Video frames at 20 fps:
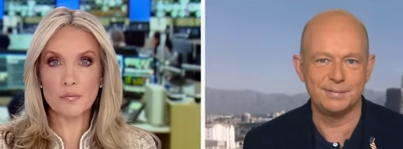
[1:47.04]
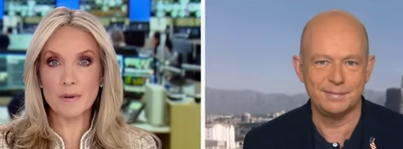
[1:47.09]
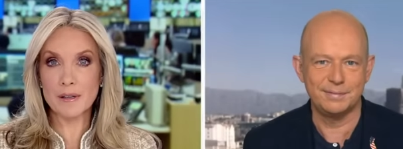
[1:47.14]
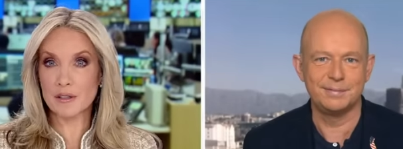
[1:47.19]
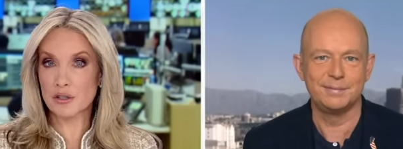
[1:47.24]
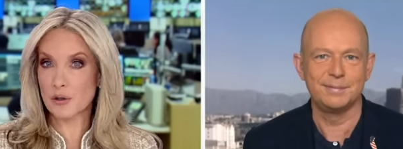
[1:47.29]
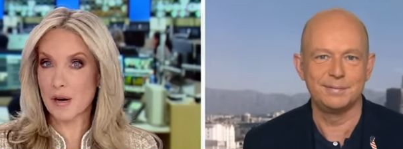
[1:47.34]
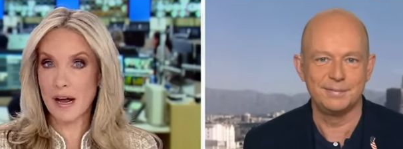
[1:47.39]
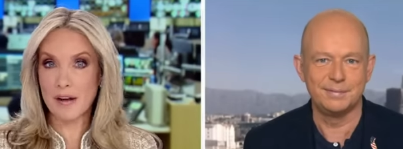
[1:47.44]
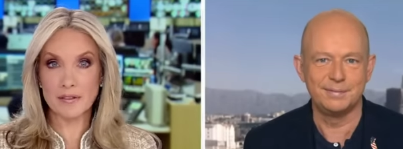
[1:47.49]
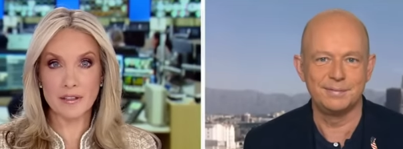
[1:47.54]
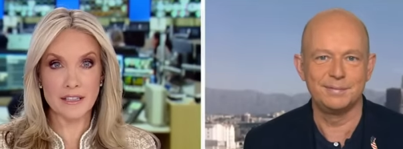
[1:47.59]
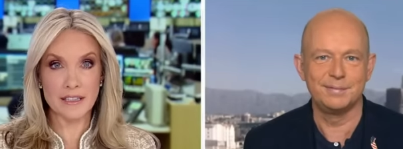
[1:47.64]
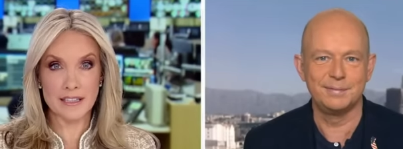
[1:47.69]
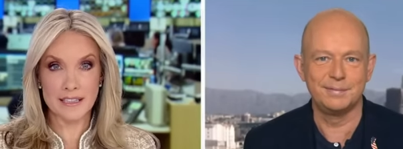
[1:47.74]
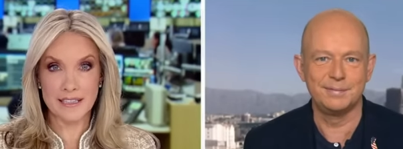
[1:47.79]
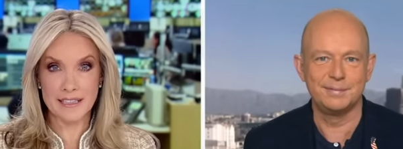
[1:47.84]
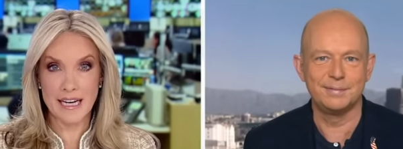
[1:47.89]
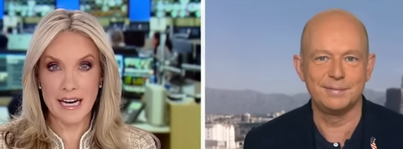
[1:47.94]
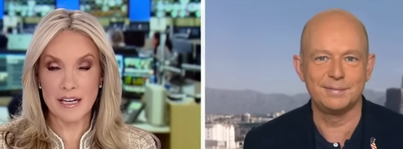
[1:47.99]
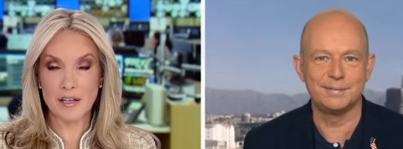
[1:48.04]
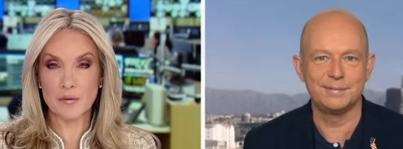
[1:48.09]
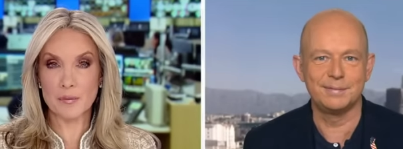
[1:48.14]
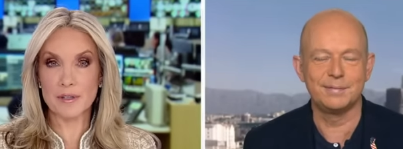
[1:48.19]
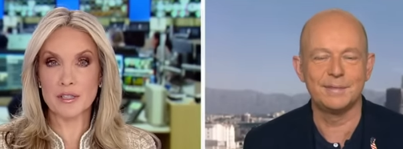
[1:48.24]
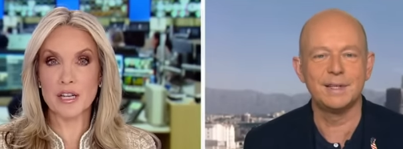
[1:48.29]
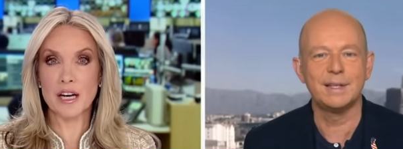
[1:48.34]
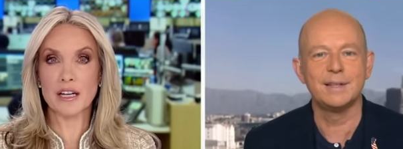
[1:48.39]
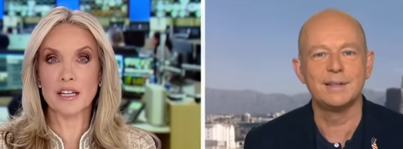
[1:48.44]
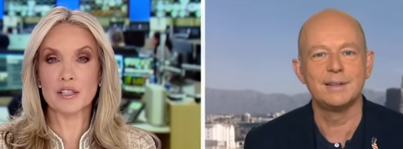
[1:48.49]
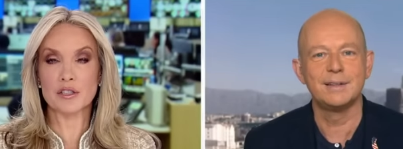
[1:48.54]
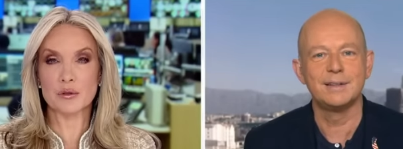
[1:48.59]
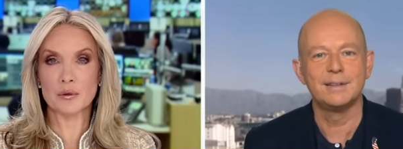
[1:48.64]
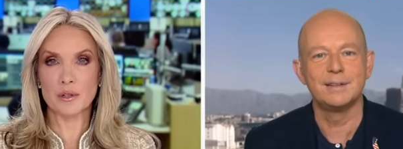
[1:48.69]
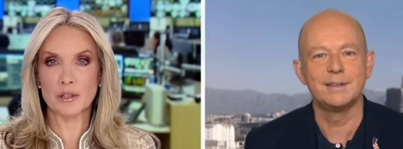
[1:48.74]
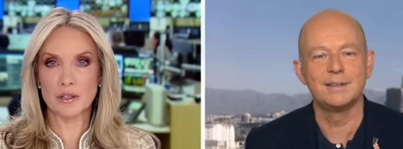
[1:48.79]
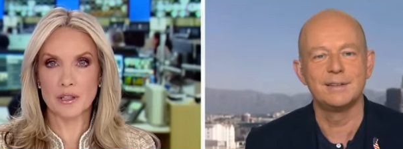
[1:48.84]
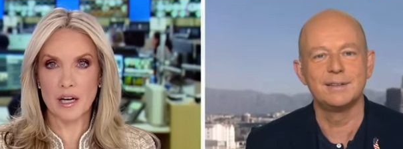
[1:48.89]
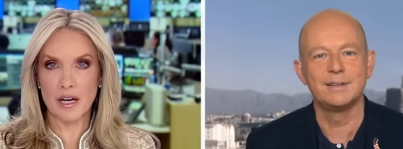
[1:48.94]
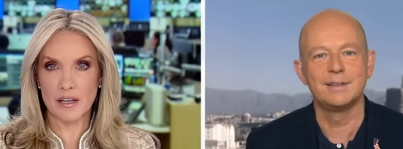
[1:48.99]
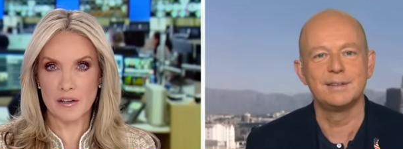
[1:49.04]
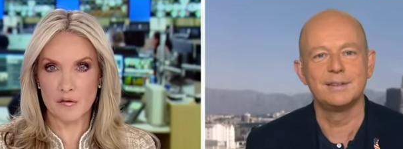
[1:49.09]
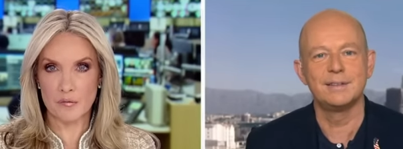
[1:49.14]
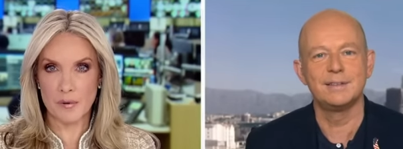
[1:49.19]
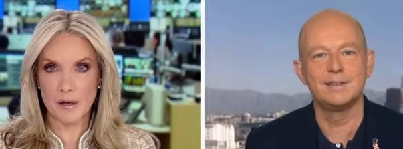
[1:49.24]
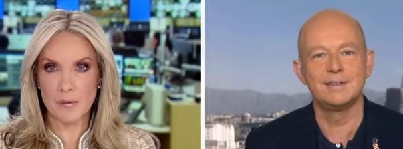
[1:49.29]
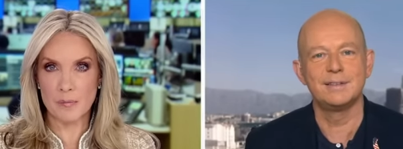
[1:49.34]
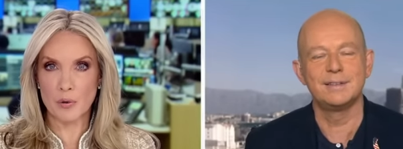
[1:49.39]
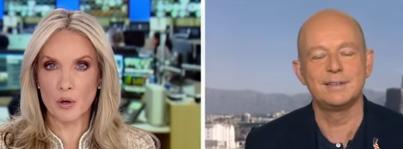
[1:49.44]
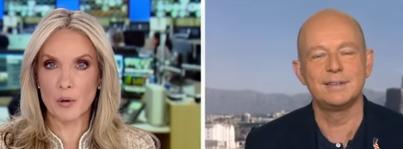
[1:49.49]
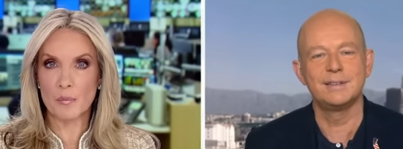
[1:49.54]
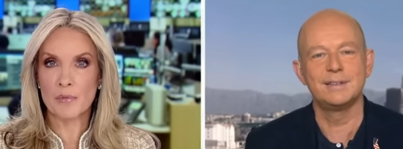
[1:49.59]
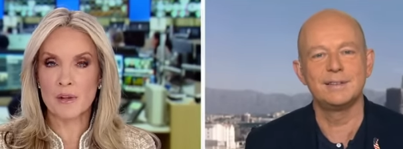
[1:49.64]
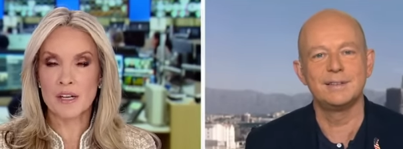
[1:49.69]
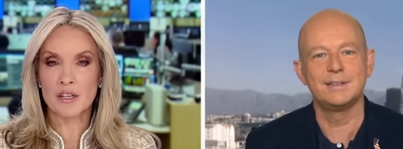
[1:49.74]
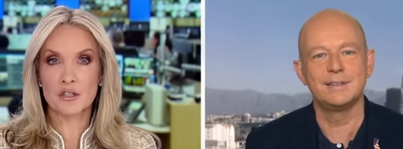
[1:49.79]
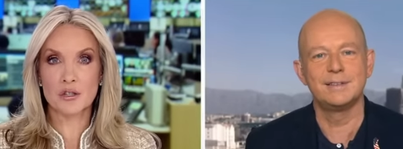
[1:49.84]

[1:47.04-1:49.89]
Speaker 1: been traveling the state. You've been talking to a lot of people,